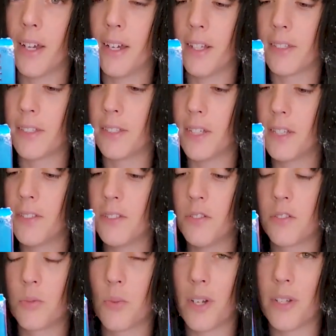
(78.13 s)
it's
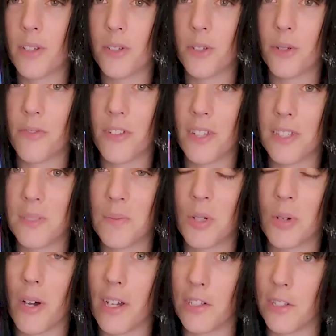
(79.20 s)
seasons 1 and 2 of the Lizzie
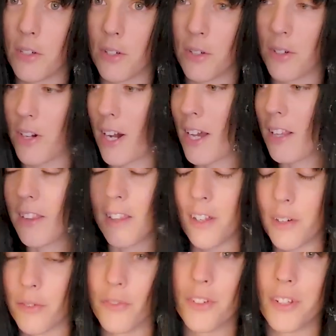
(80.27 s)
McGuire show. I
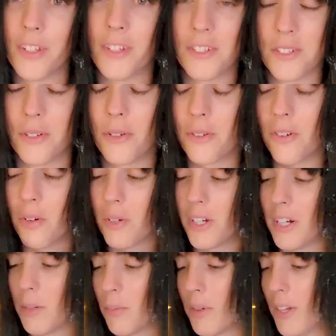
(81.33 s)
loved this show growing
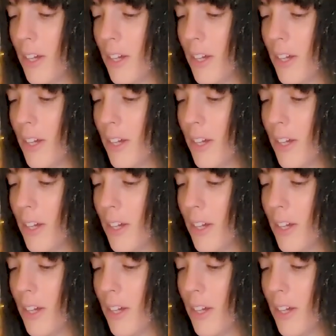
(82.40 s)
up.